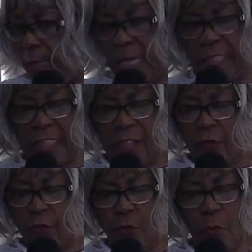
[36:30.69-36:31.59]
and
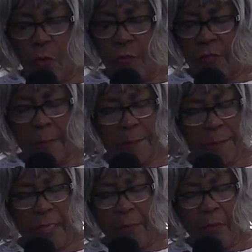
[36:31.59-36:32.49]
destroy the
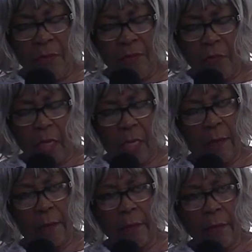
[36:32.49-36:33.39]
people of God.
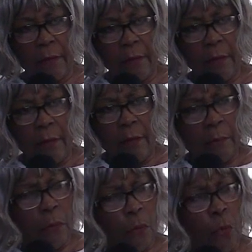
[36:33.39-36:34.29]

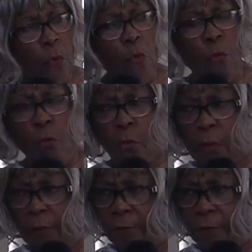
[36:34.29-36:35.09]
But who can